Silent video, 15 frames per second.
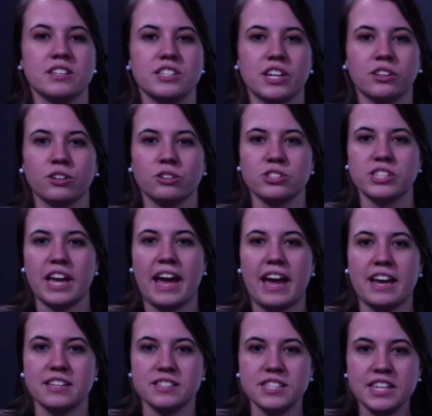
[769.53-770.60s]
Dillard's
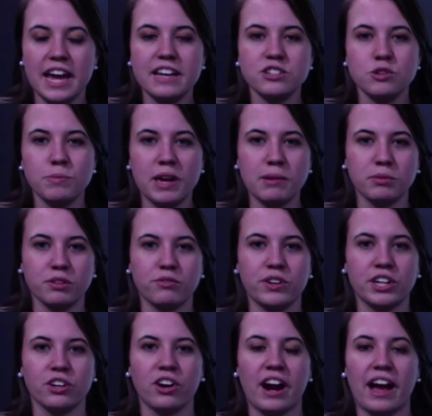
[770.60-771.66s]
has yet to be able to
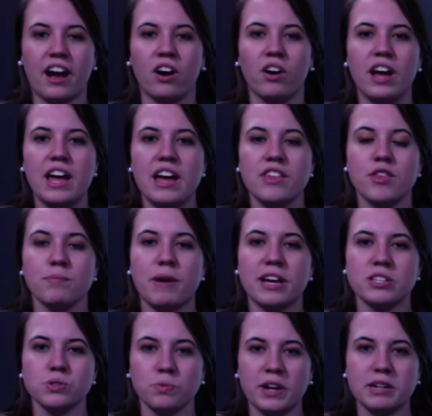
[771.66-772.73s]
figure out the
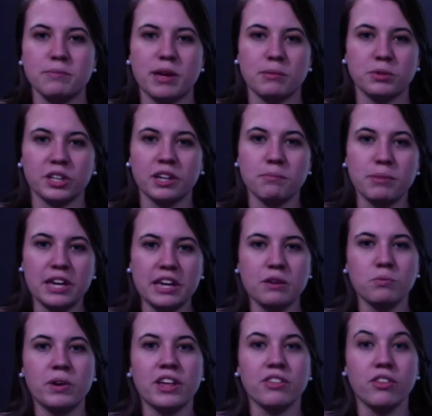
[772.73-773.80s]
best way to be able to compete
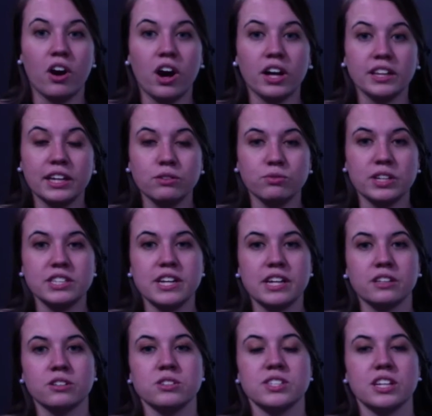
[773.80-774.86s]
with online
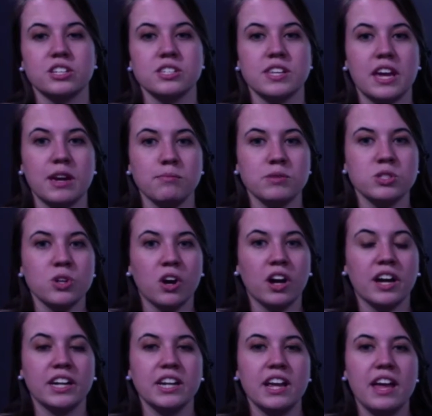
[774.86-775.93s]
retailers such as
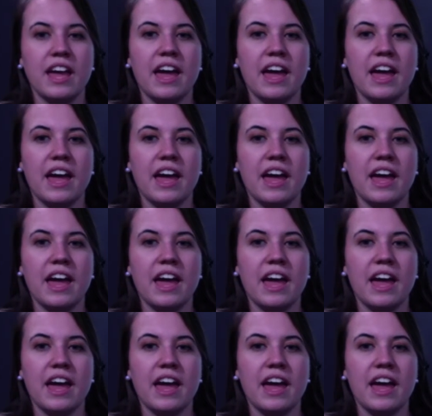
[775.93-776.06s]
Amazon,